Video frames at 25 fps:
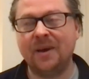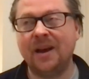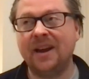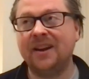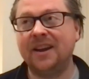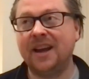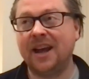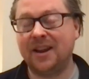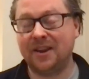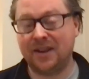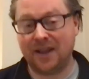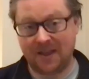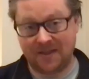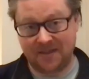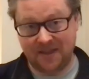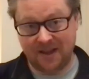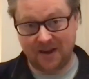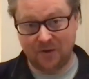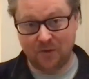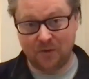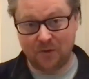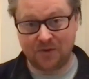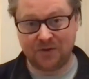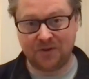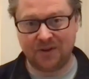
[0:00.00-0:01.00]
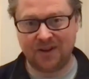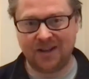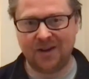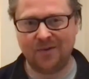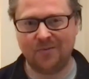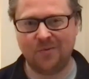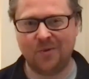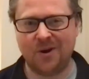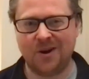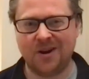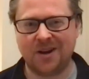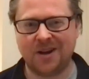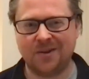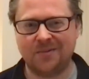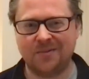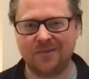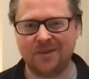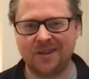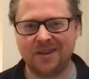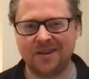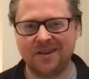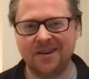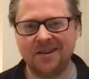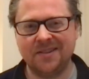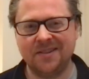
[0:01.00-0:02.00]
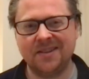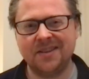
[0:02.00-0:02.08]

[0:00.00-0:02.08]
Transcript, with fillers: And, and, and they're also here working with the earth.